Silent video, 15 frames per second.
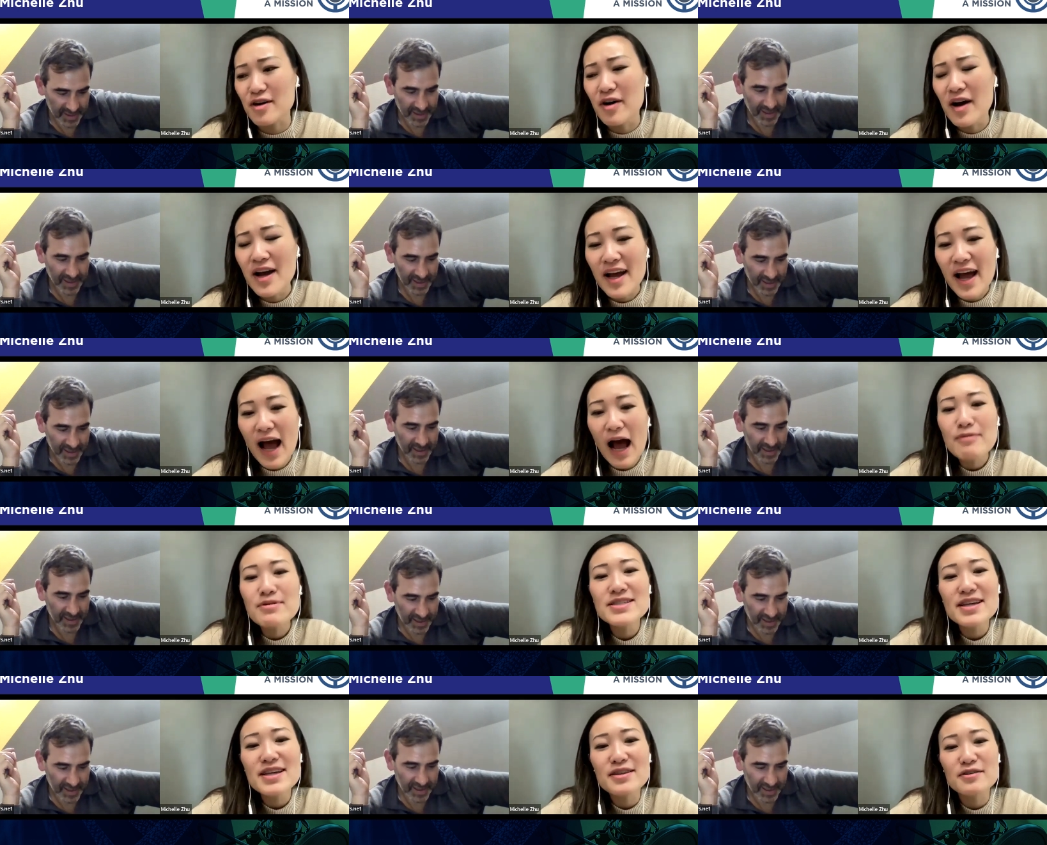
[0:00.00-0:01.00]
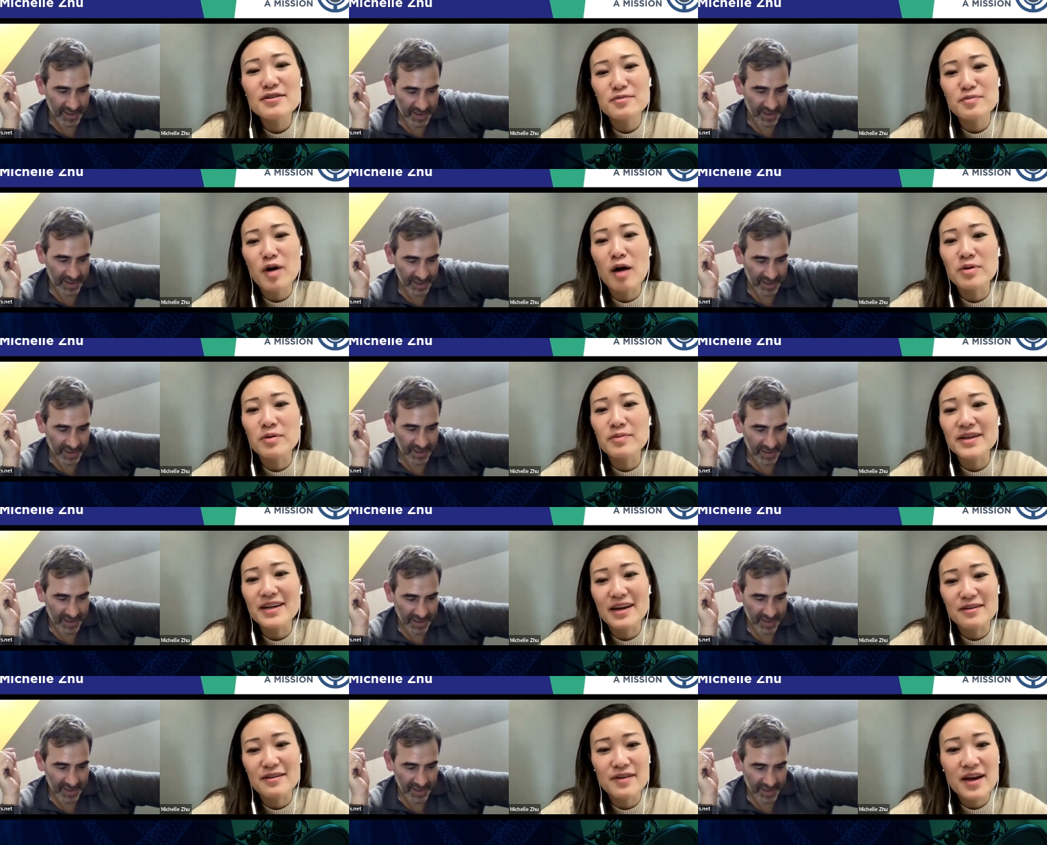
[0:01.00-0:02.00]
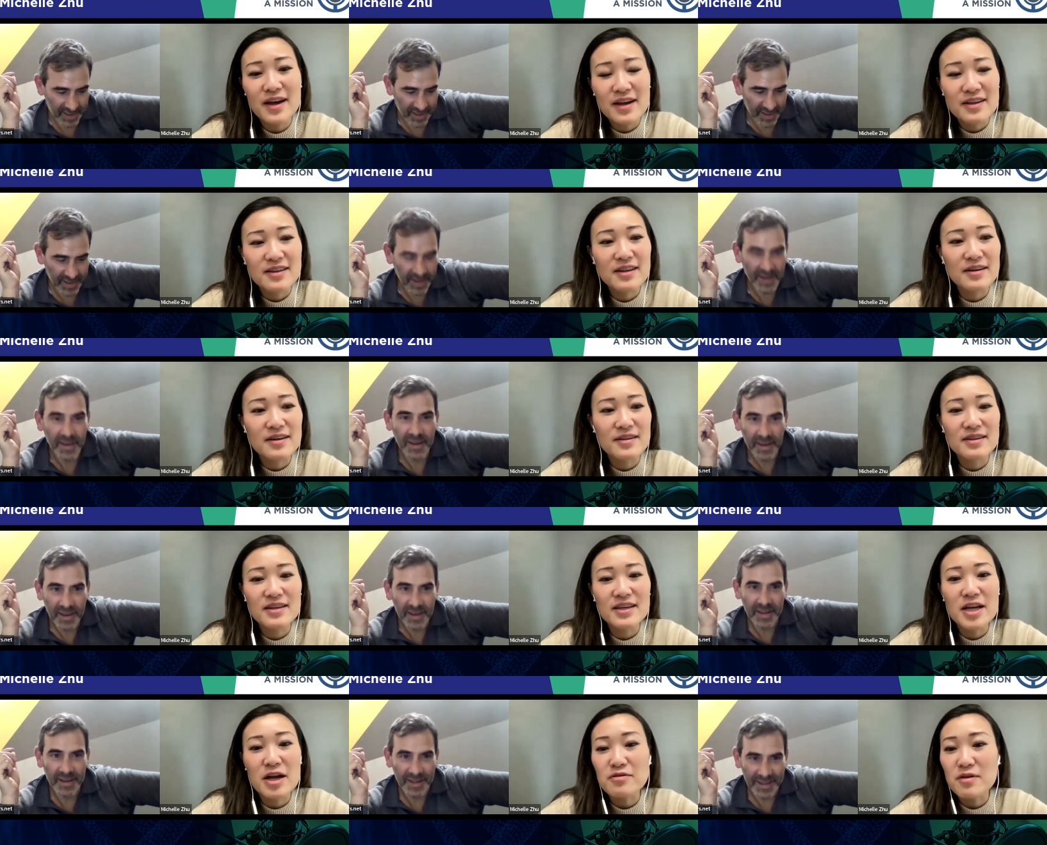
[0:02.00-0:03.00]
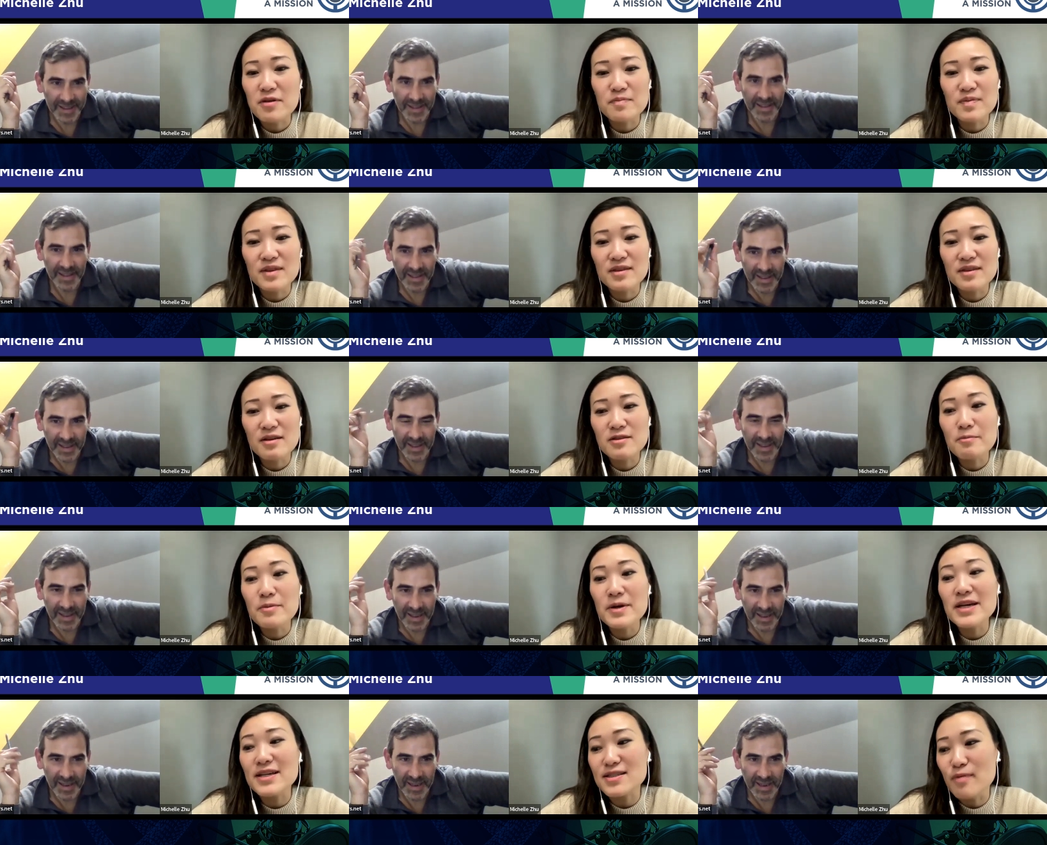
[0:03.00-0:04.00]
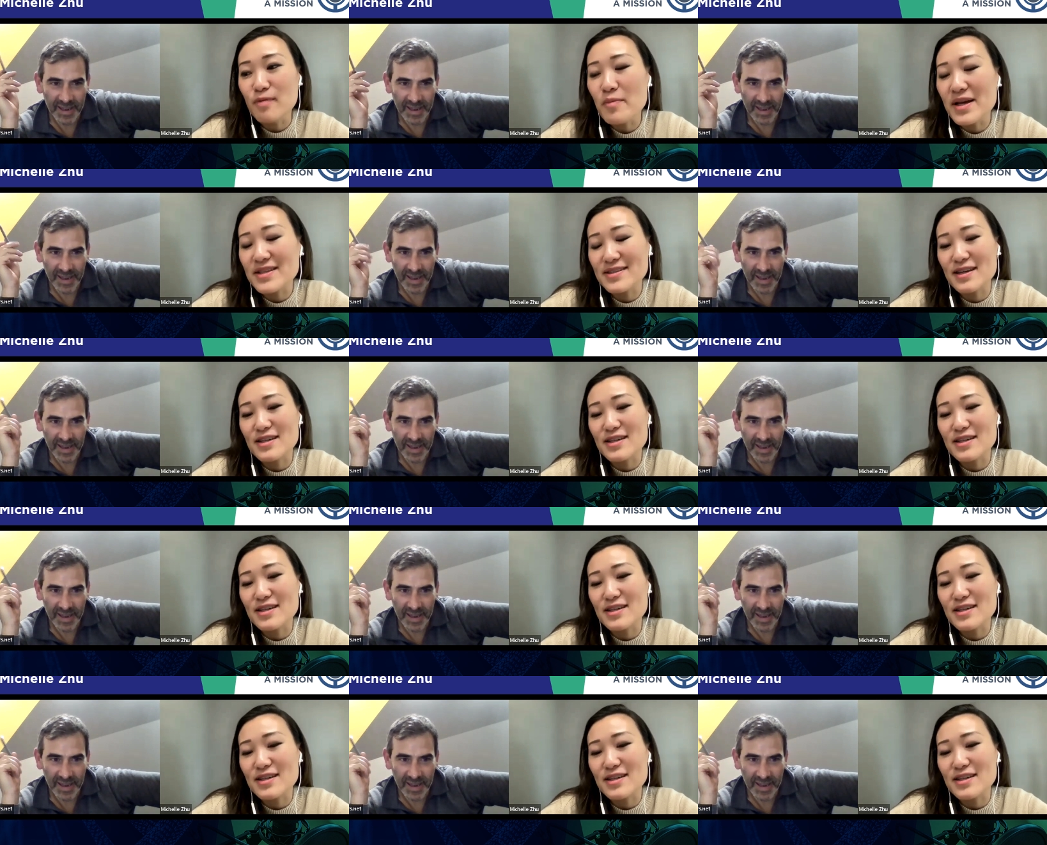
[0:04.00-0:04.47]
Speaker 1: So I would say those are probably kind of the, you know, the the biggest moments